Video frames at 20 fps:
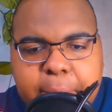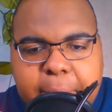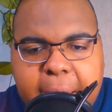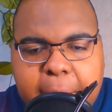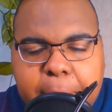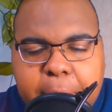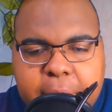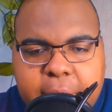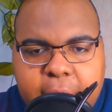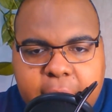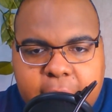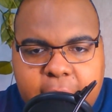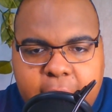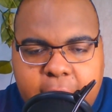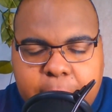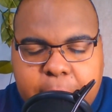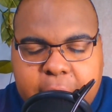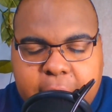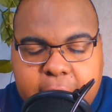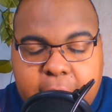back with
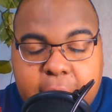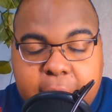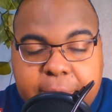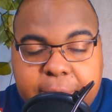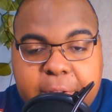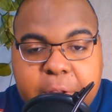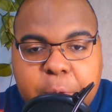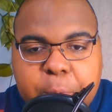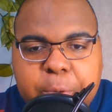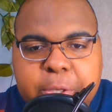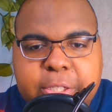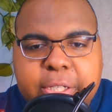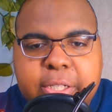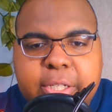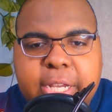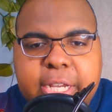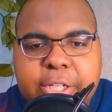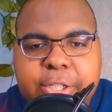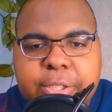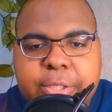another video
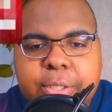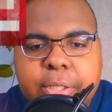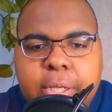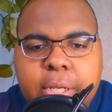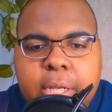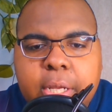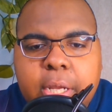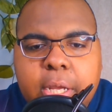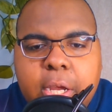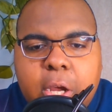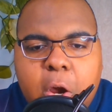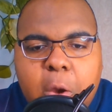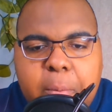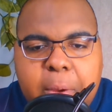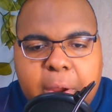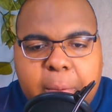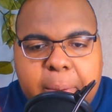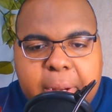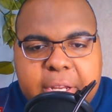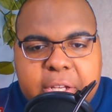presentation. Hope
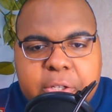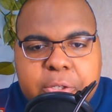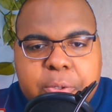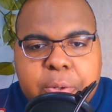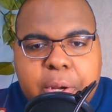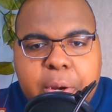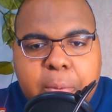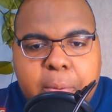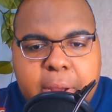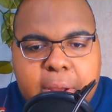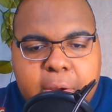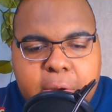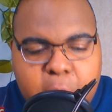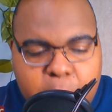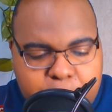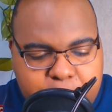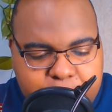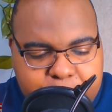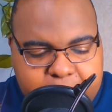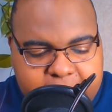everybody's doing well. Hope
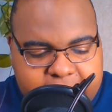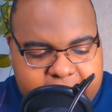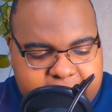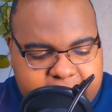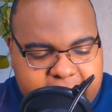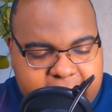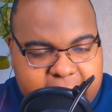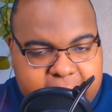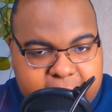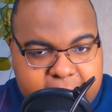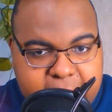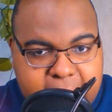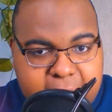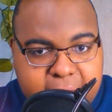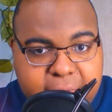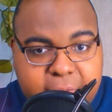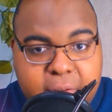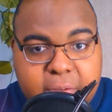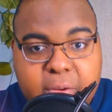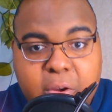everybody's staying
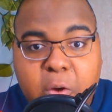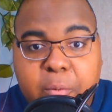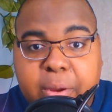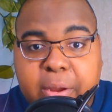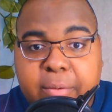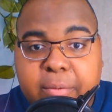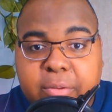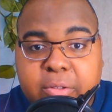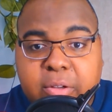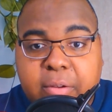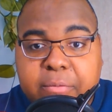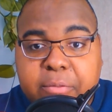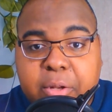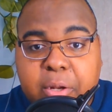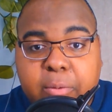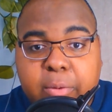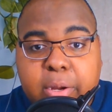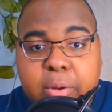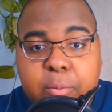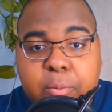safe. Hope everyone's off to a
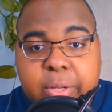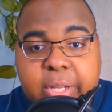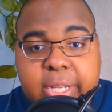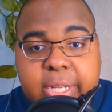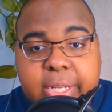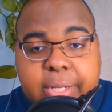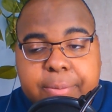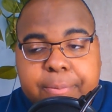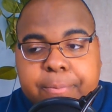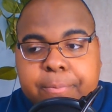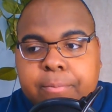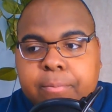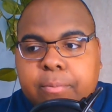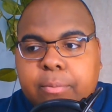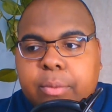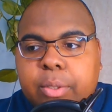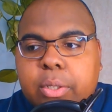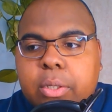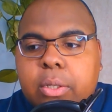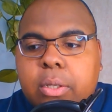good week.
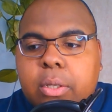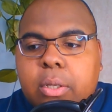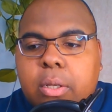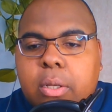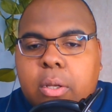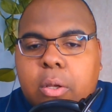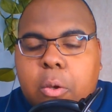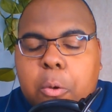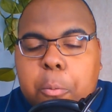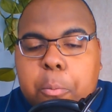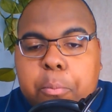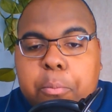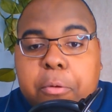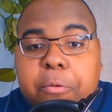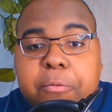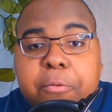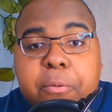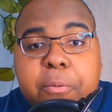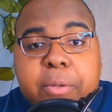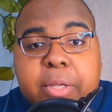
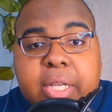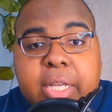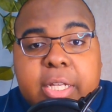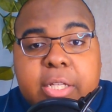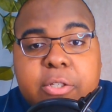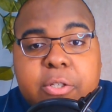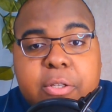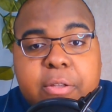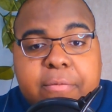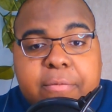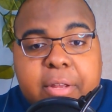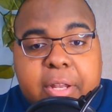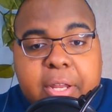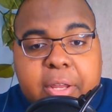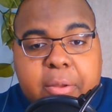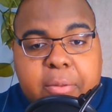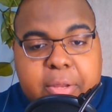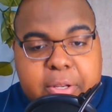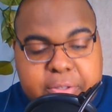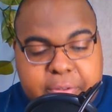Before we get into the
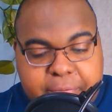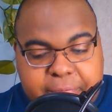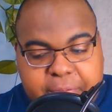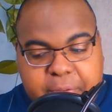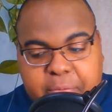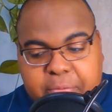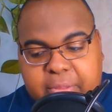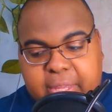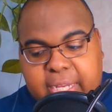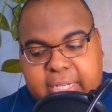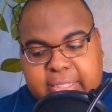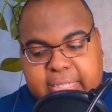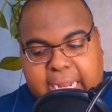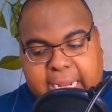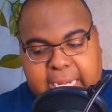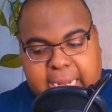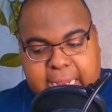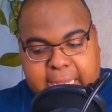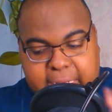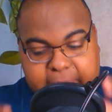video, there's a few things I
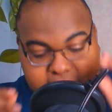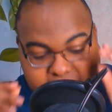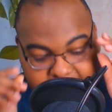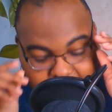need to say